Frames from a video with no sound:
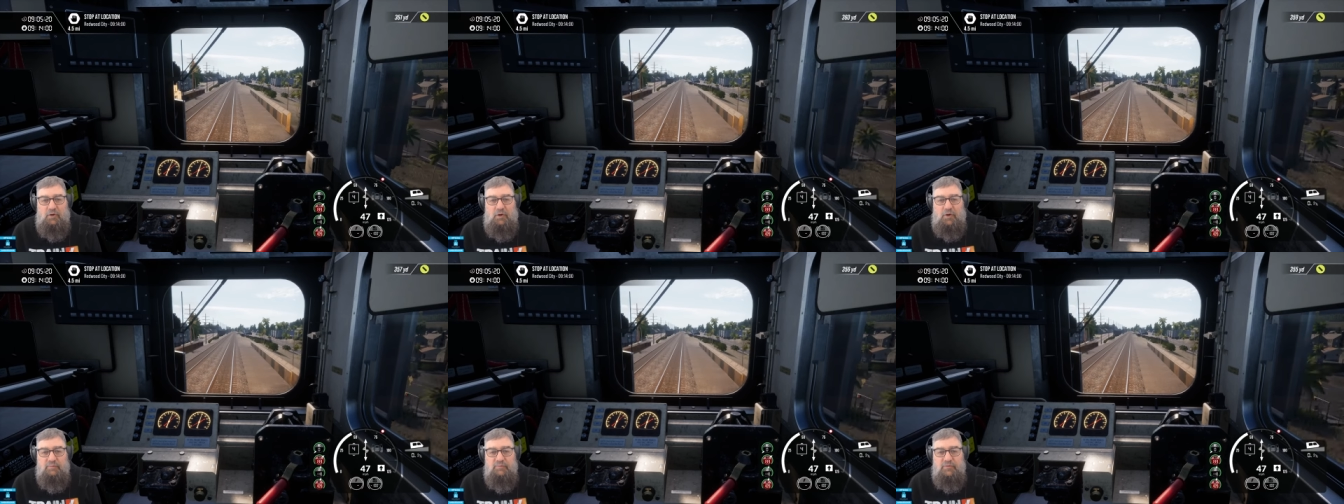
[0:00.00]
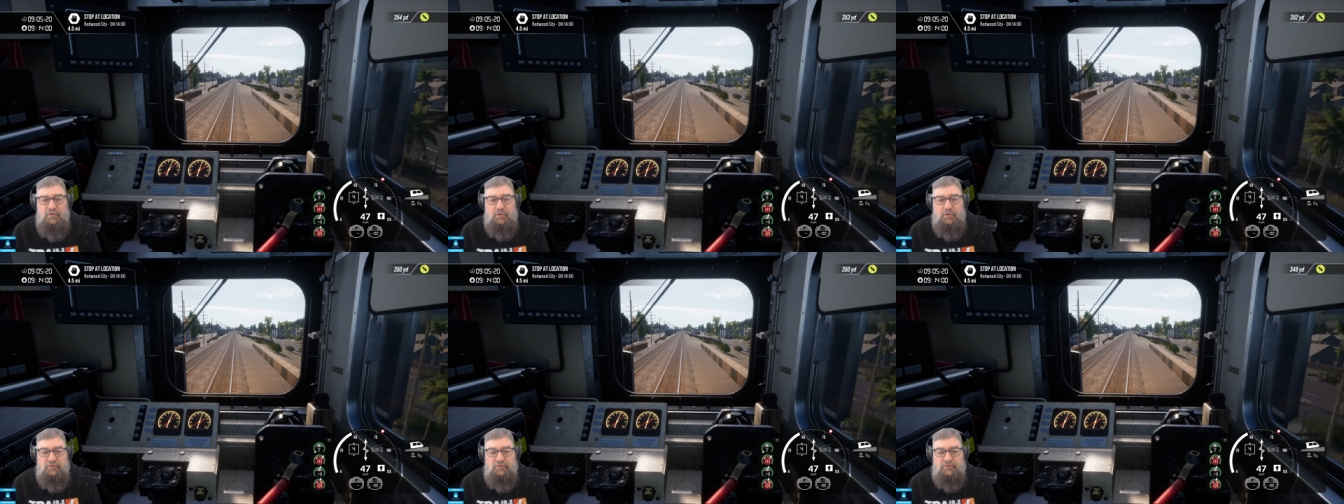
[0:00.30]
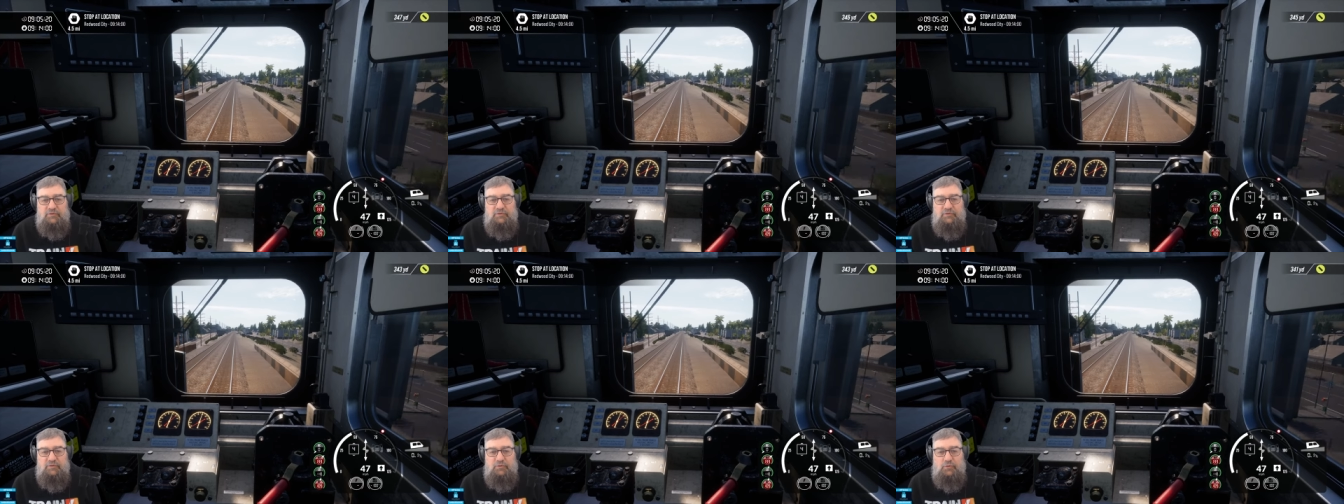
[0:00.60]
not
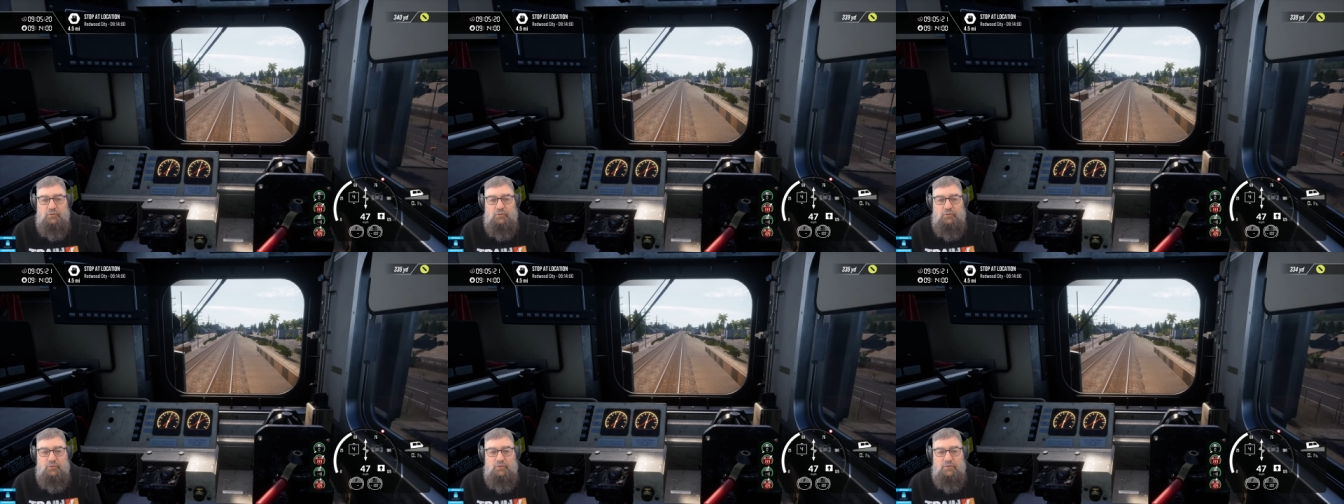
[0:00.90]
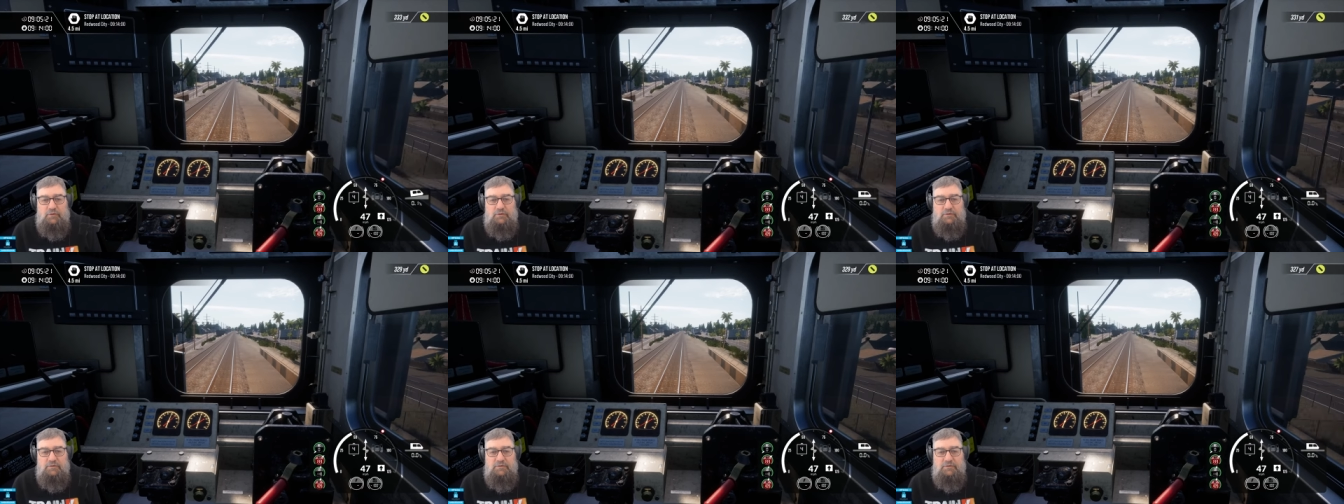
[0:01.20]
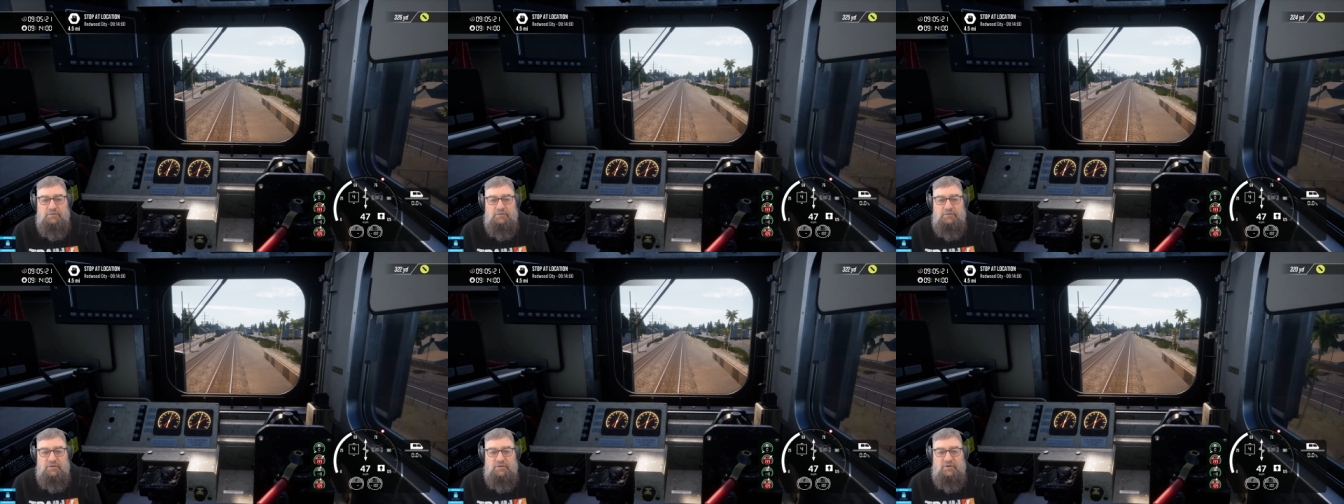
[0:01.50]
sure,
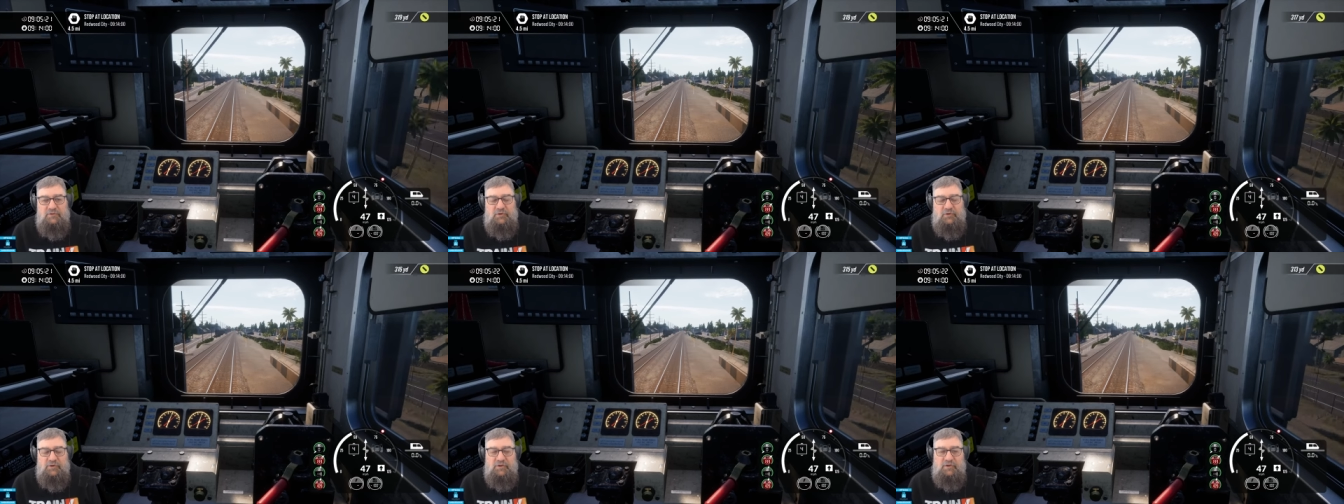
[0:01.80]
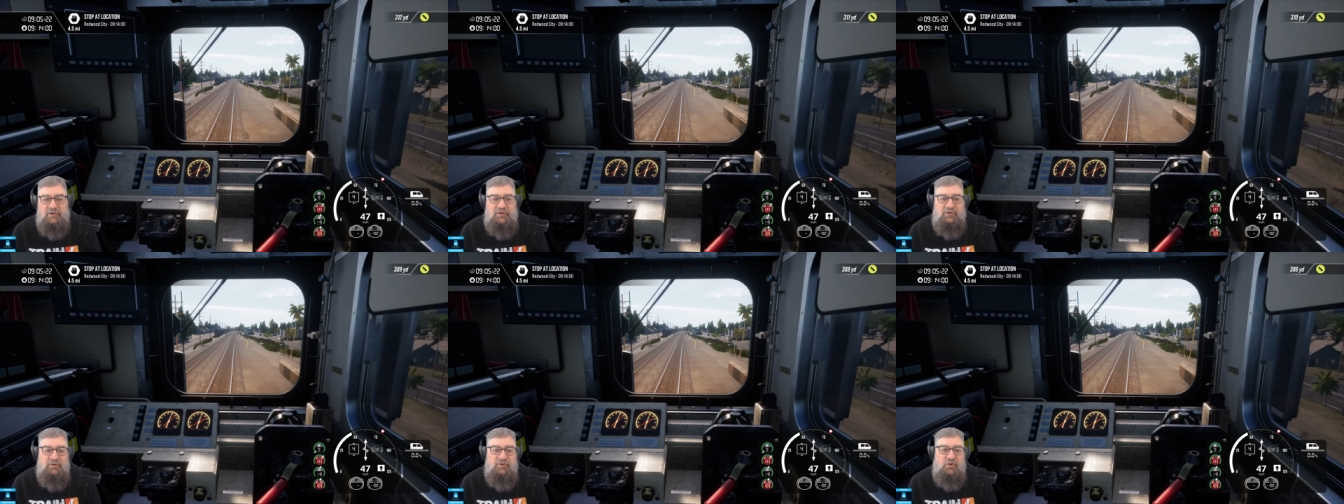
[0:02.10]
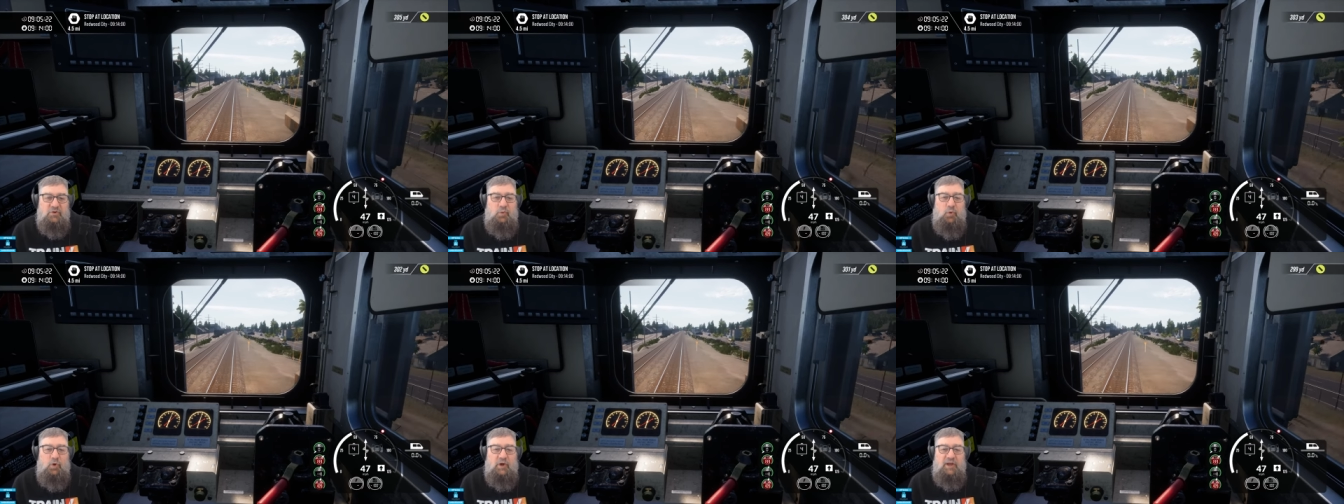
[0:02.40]
because I
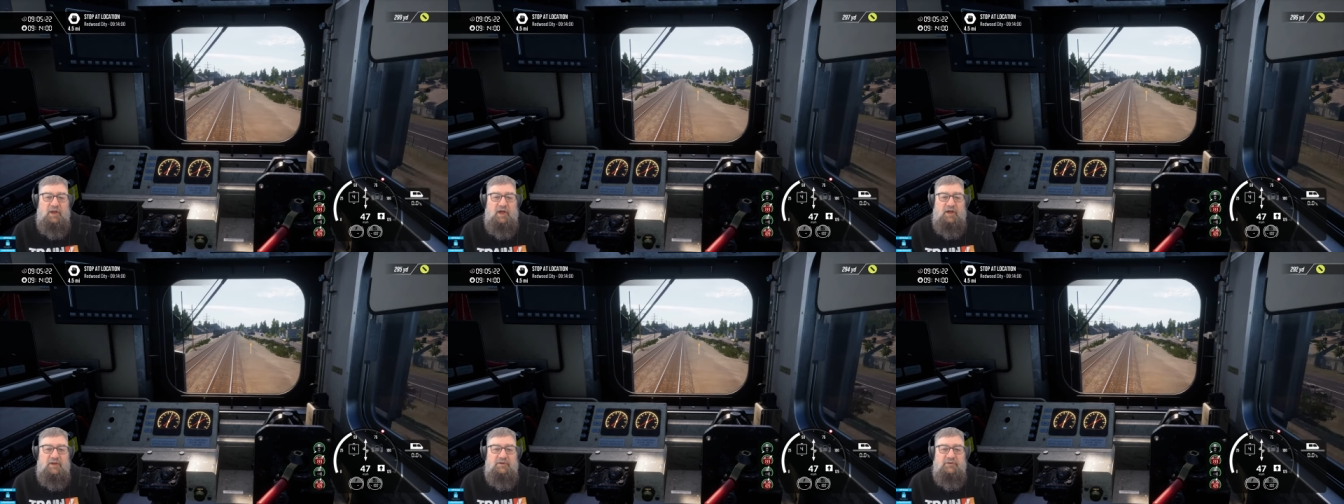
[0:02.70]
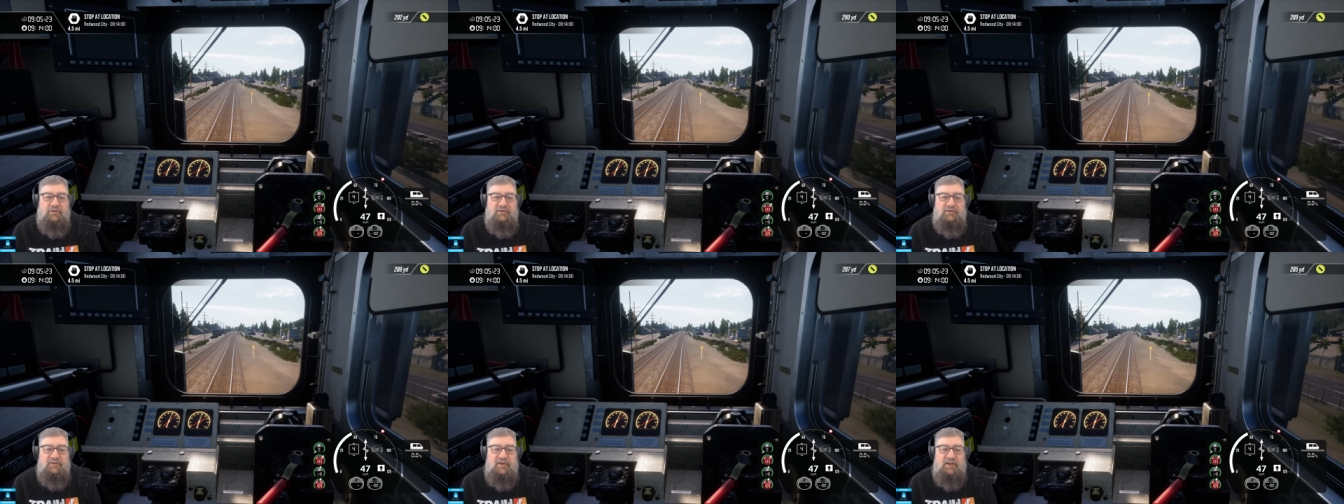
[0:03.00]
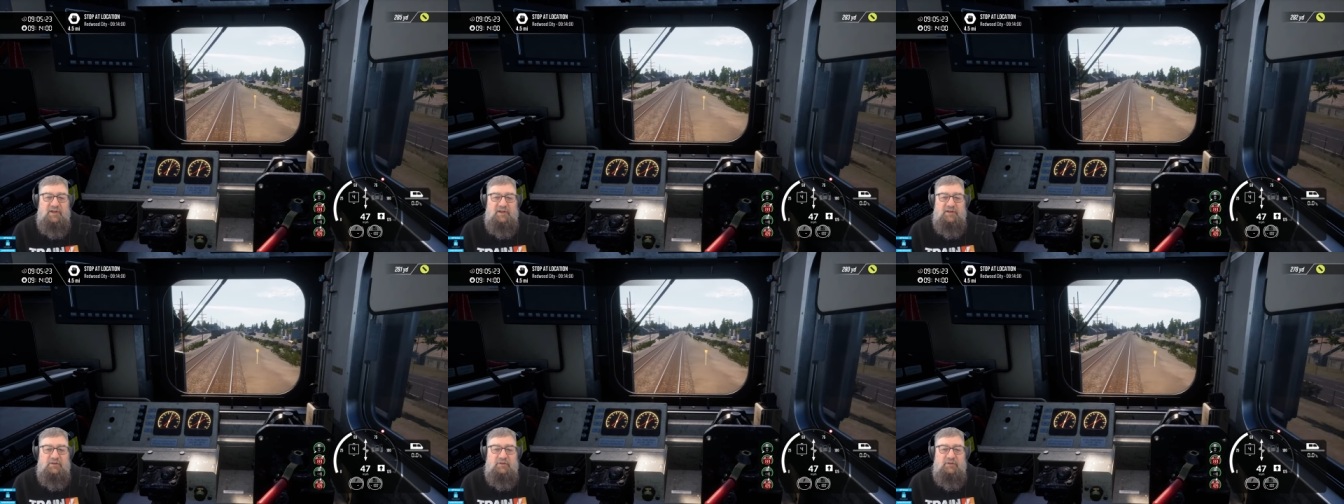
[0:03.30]
didn't quite
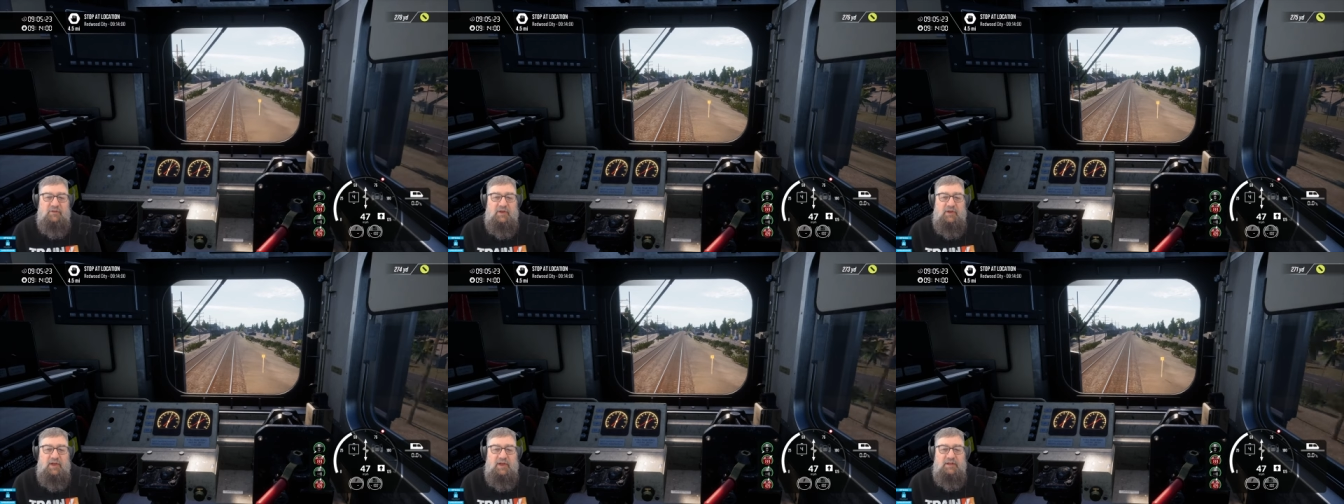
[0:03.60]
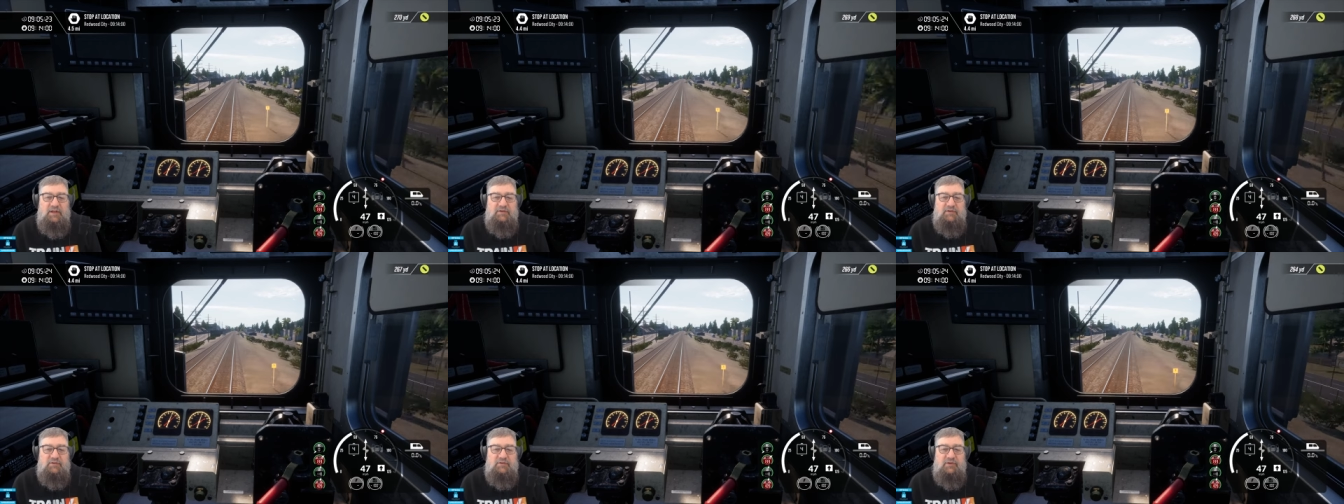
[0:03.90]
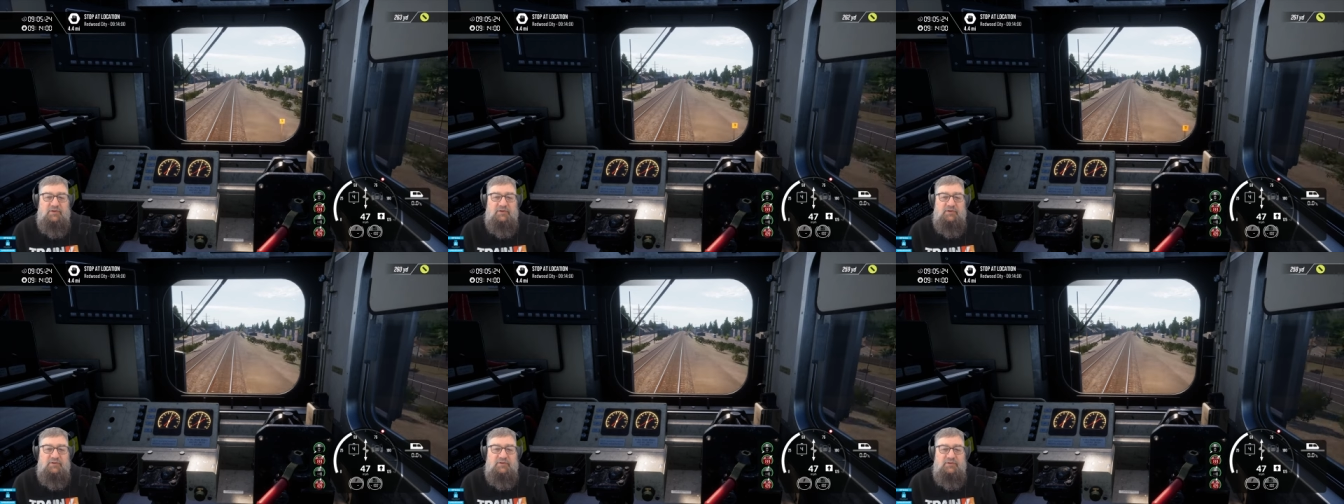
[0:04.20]
understand the
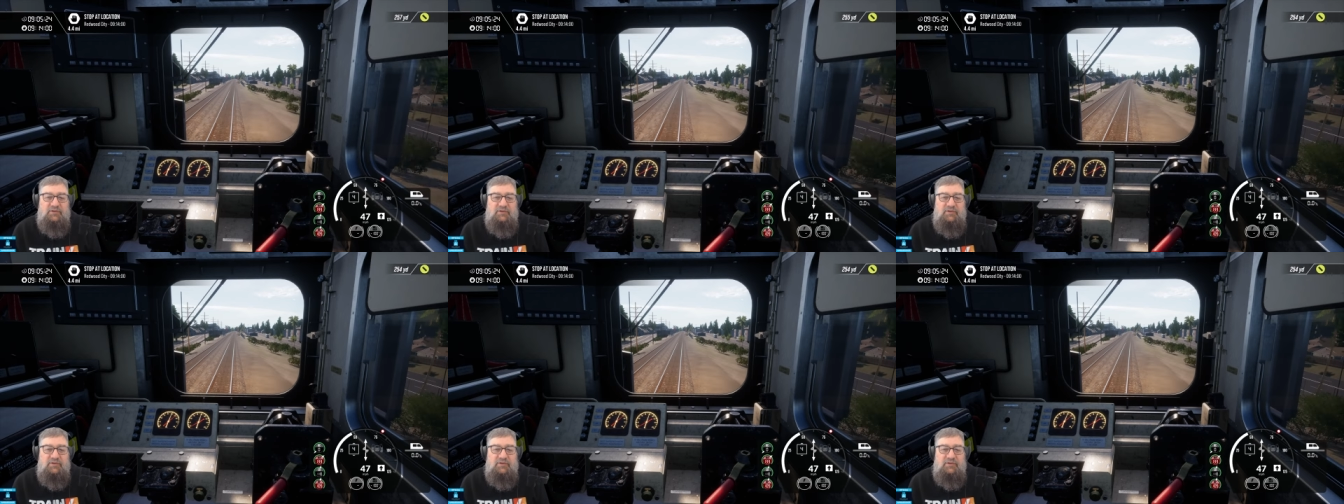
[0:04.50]
answer